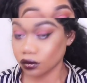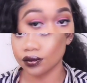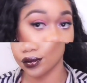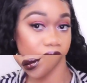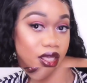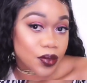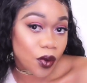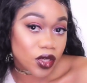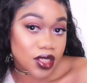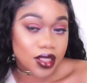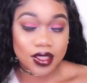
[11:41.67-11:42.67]
So yes,
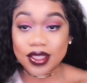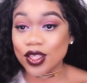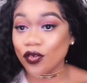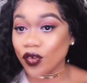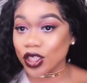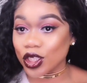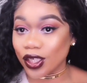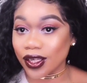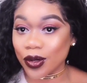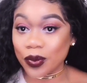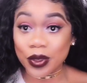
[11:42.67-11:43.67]
bosses, this is the finishing
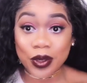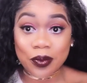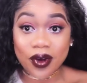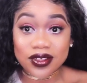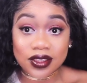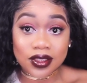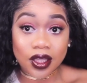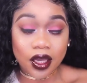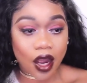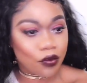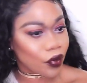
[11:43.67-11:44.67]
look. What do you bosses
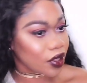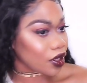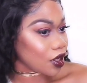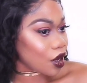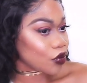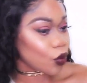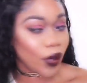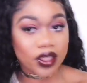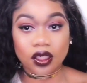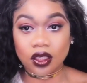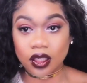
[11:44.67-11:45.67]
think? I really love the way
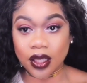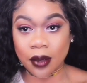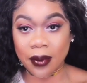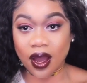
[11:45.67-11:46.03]
the look came